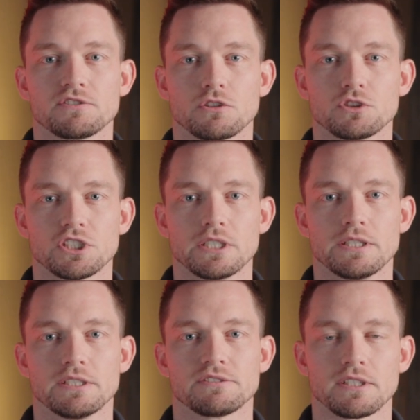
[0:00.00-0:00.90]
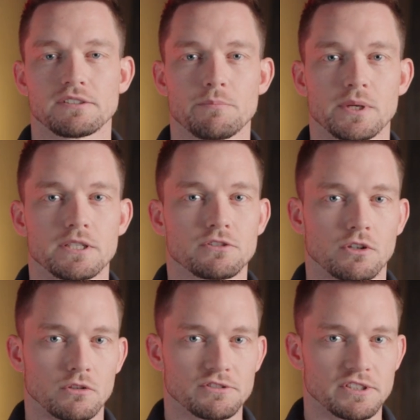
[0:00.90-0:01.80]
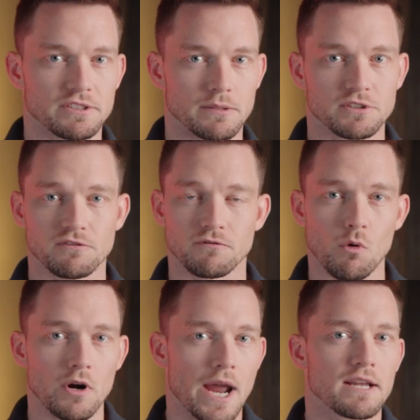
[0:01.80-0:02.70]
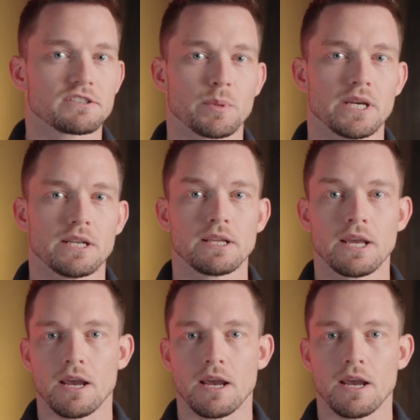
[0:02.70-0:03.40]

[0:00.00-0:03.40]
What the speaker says: so she sets up internal systems for Adspend.